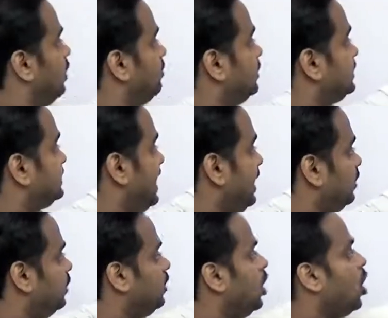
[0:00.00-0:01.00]
but
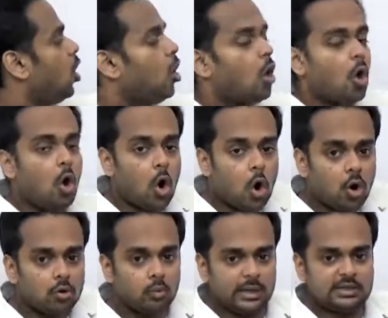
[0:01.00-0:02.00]
tell
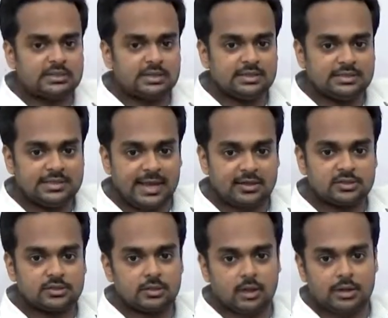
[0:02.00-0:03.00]
always
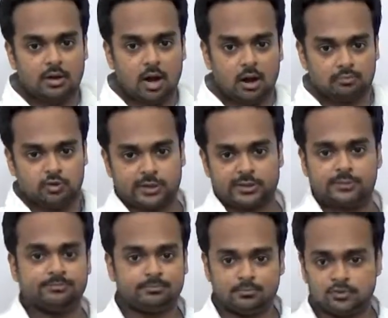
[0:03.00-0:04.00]
takes an object.
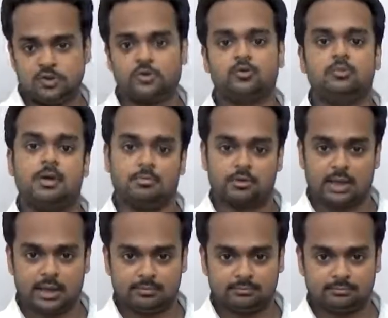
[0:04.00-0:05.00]
Just remember
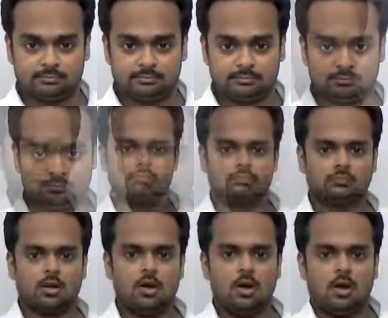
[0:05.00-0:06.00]
that.
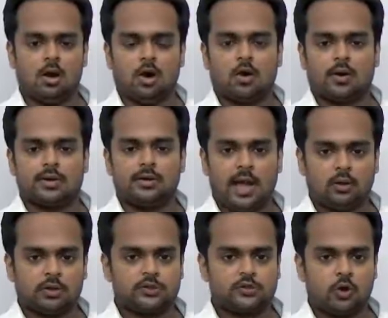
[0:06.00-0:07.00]
All right, now
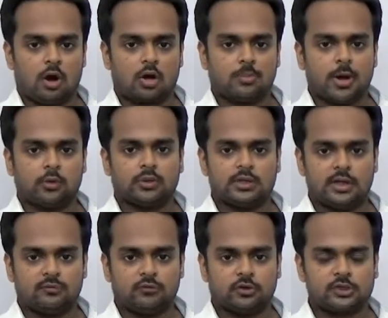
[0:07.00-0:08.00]
let's talk about the
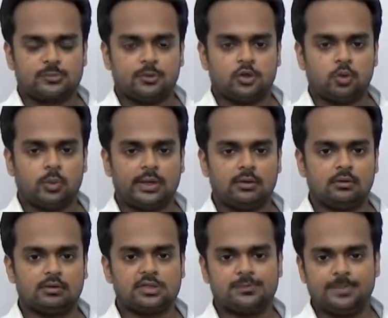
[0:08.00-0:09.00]
difference
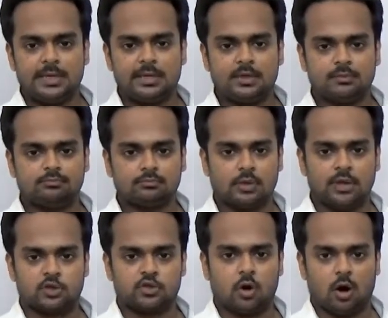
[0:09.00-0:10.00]
between speak
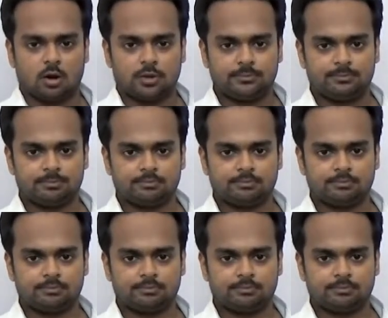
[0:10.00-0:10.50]
and talk.